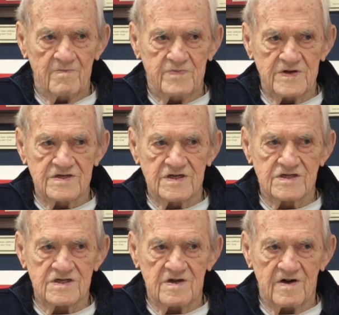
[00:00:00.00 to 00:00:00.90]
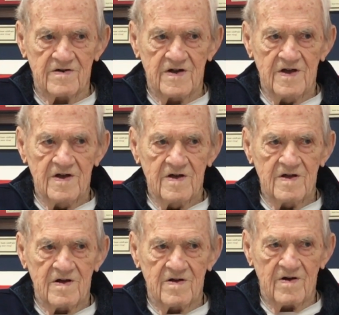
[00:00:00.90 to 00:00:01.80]
business,
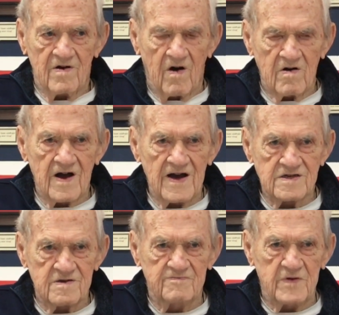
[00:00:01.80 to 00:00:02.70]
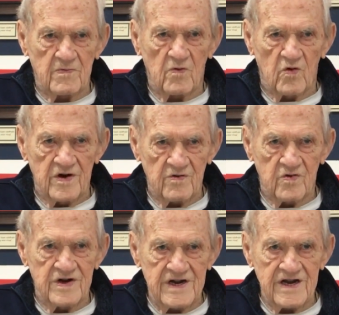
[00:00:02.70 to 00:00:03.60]
all kinds of people were
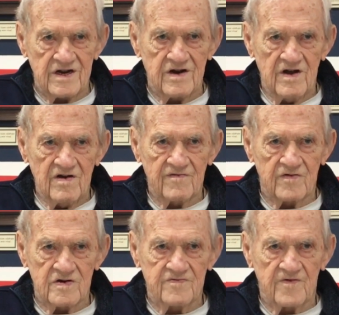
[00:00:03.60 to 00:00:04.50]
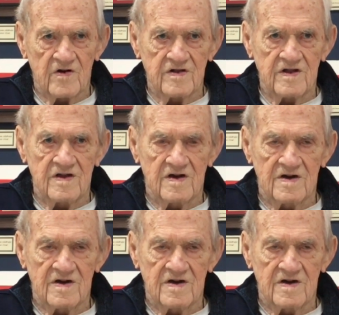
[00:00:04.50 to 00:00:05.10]
needed for the